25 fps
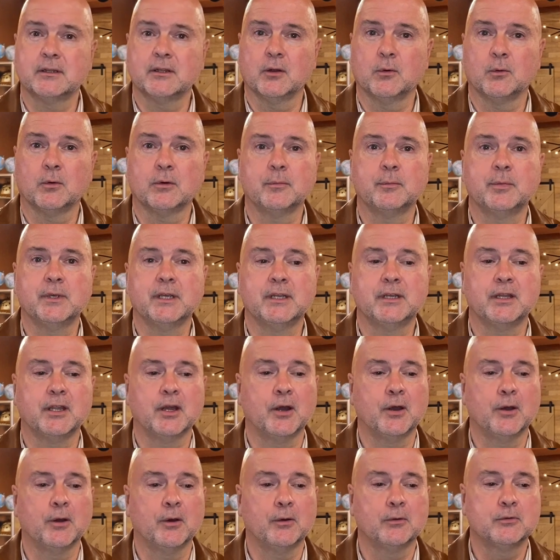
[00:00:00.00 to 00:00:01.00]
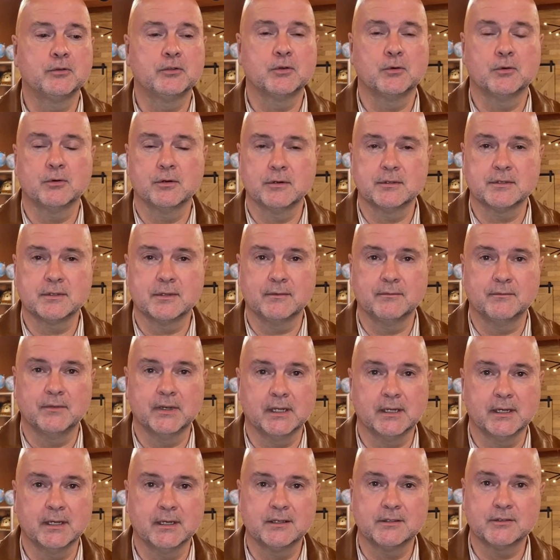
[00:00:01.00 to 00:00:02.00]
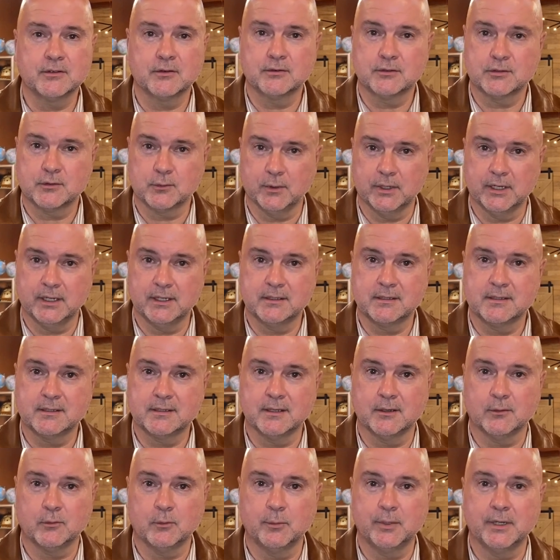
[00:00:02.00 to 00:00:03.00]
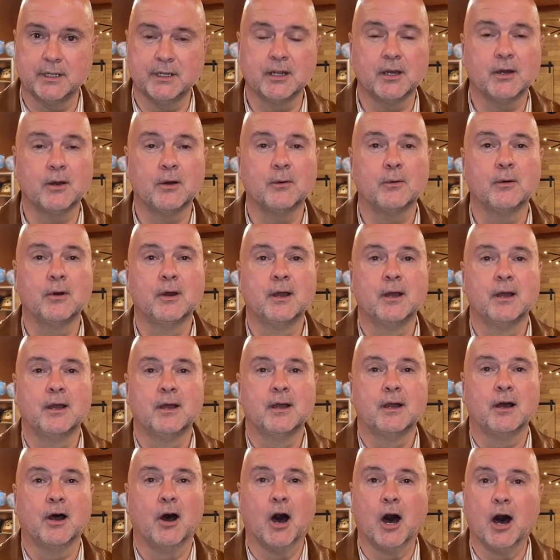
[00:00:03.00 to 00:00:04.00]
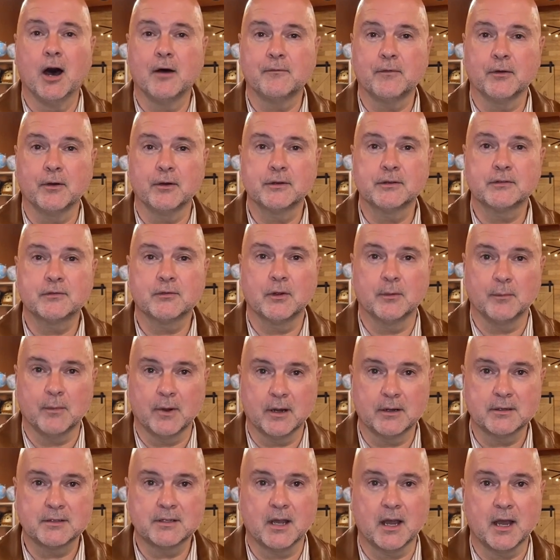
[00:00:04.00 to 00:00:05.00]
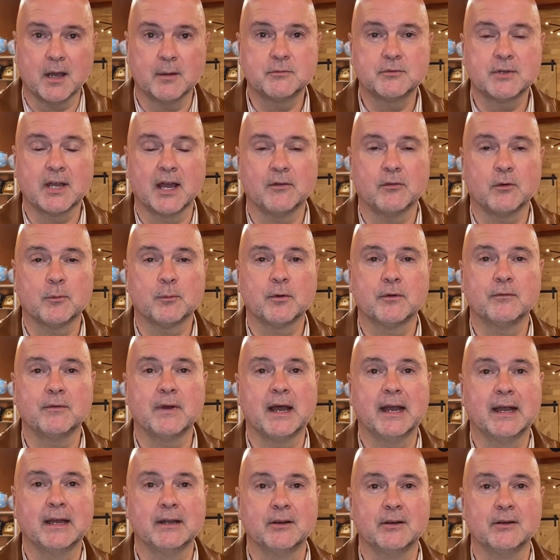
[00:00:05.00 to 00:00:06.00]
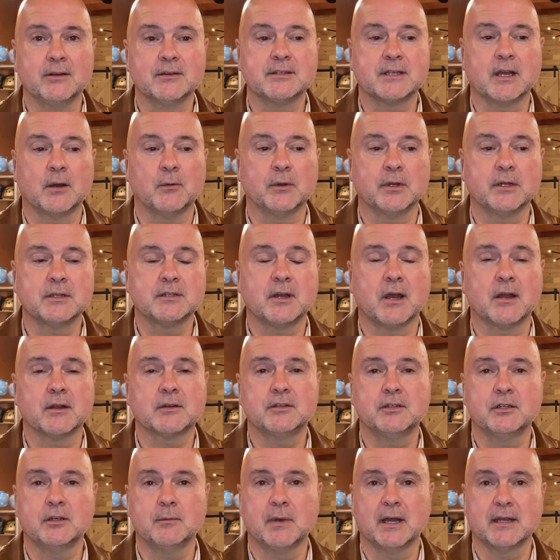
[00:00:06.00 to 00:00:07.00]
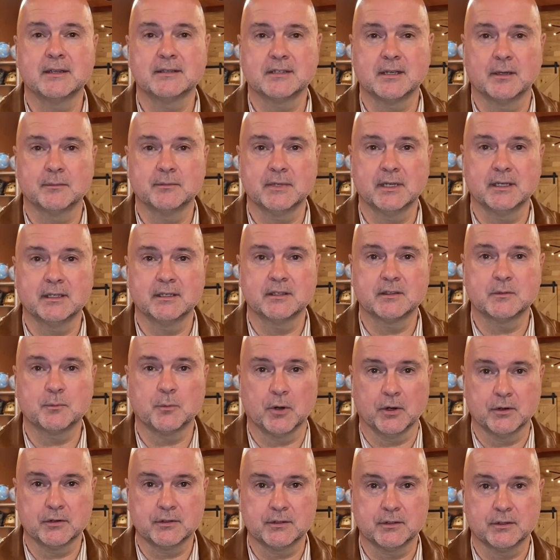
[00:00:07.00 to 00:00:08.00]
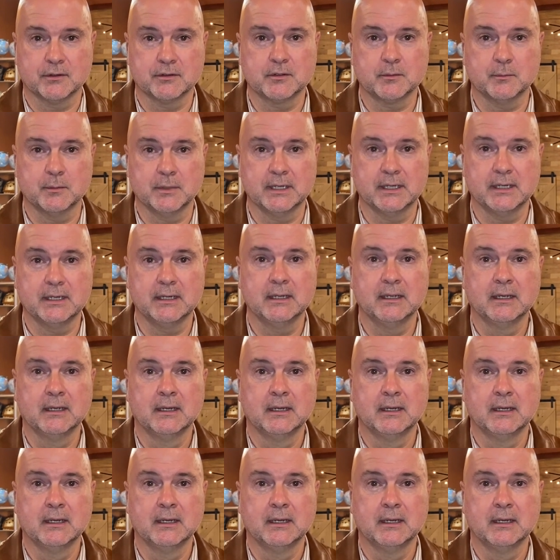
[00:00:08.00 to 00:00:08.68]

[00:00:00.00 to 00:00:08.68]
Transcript: There will be no tours of villas or suites. There will be no offers from our top travel providers. I want to talk to you about something that's personal to me.